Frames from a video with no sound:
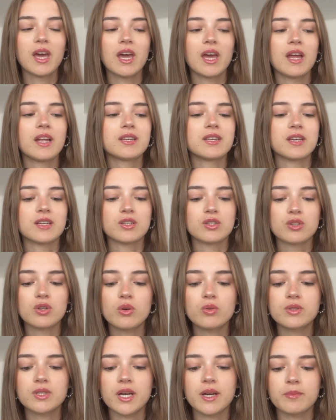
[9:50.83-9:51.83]
it takes
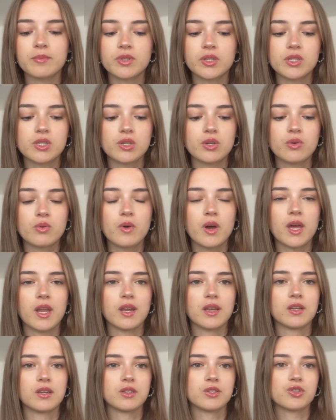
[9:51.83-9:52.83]
no time to do, and
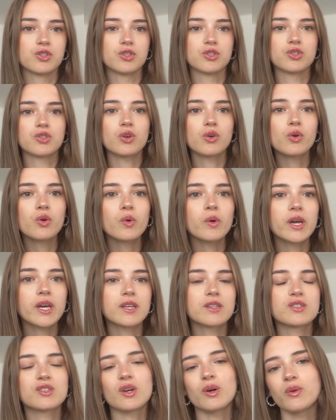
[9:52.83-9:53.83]
it is just so quick,
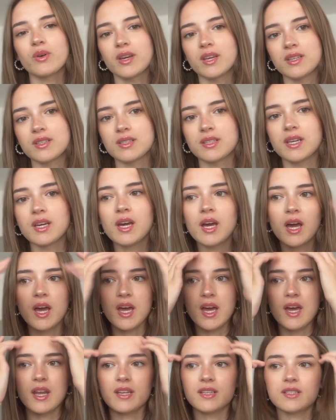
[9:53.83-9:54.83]
so easy,
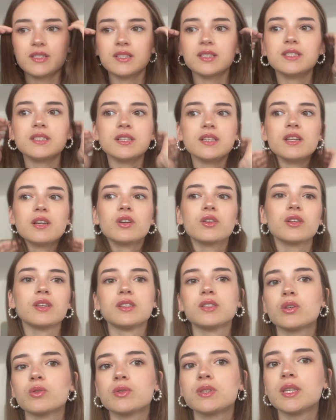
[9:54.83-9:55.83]
and it is literally
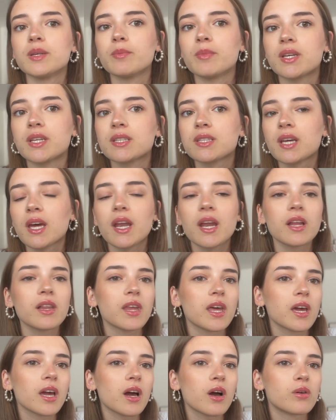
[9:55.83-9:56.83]
so seamless. And I
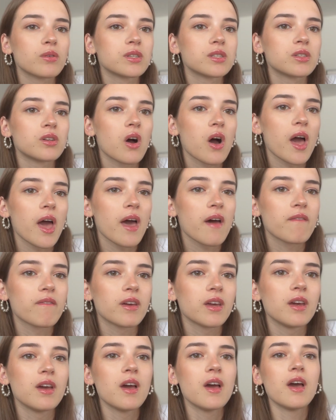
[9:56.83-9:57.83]
like how it's not
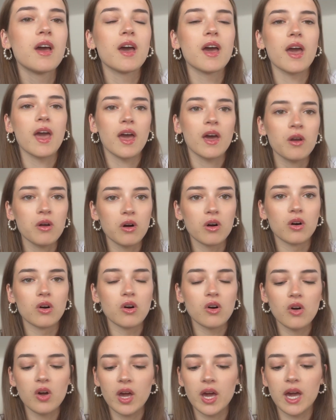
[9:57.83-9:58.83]
heavy at
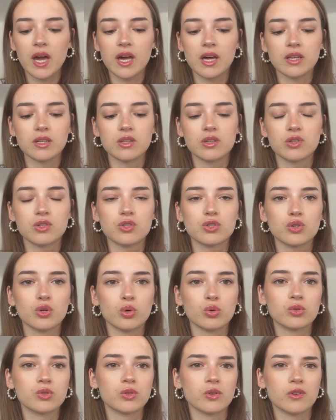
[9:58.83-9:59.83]
all, and there's
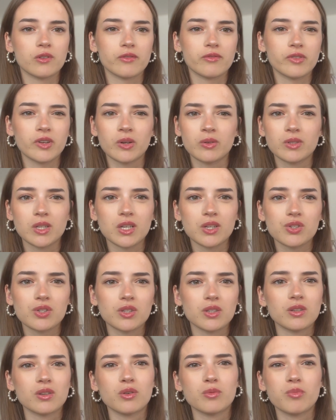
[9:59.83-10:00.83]
no sort of
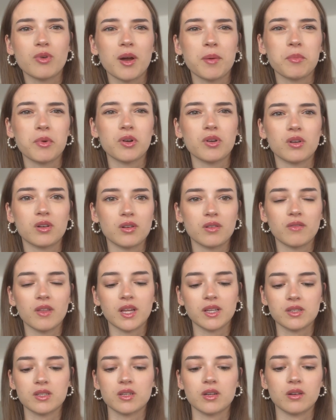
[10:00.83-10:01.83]
foundation, no primer, none of
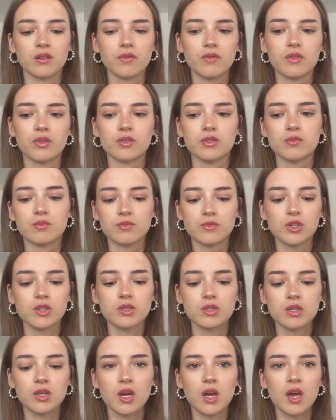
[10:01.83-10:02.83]
that stuff.
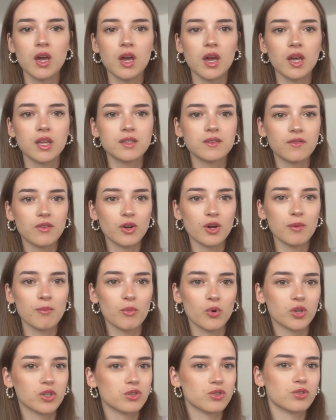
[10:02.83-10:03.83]
It's very
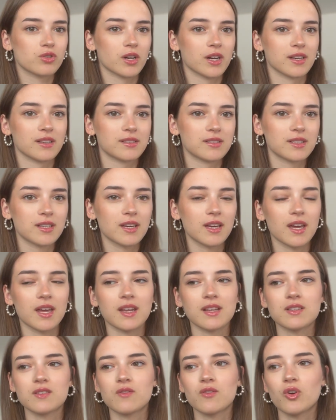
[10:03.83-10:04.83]
moisturizing, and
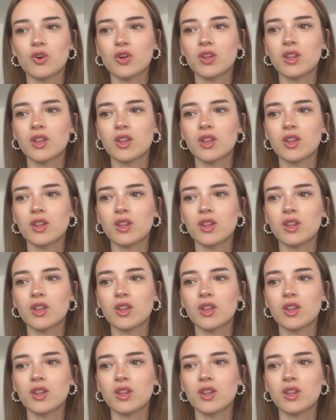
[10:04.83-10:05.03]
it's very